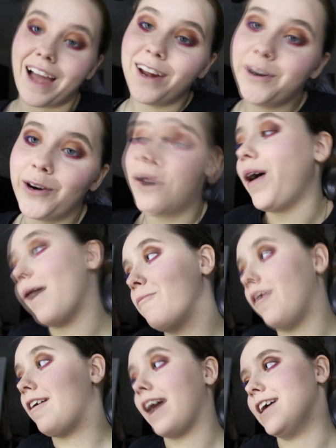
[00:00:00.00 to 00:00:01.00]
I don't know, I'm
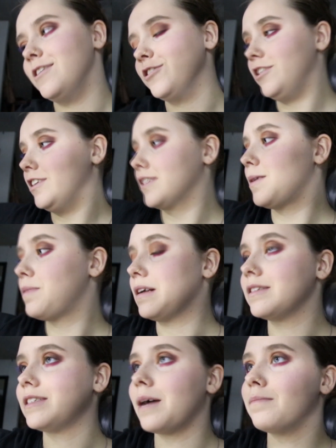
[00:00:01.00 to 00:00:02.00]
weird. I usually skip
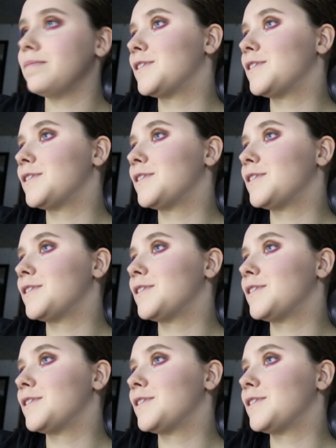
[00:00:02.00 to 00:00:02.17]
that step,